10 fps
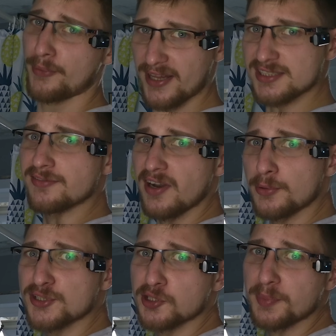Well that's a
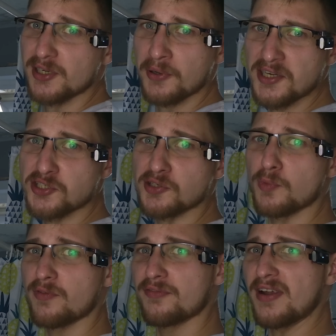very stupid question
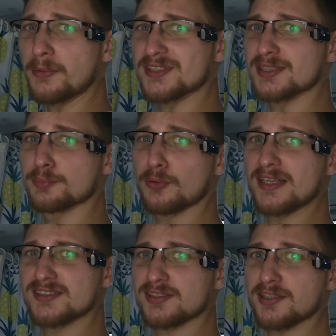with a very simple
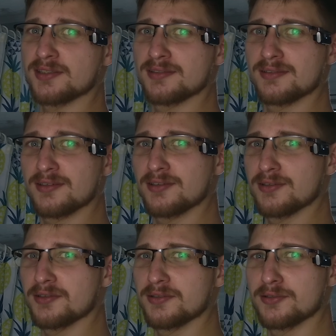answer.
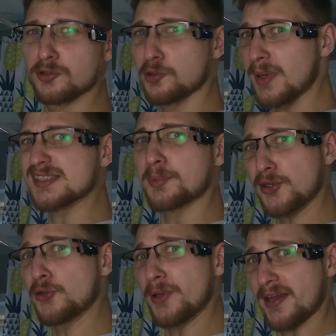You must be
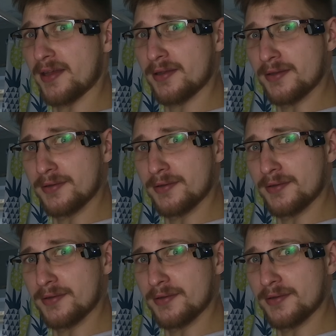new here.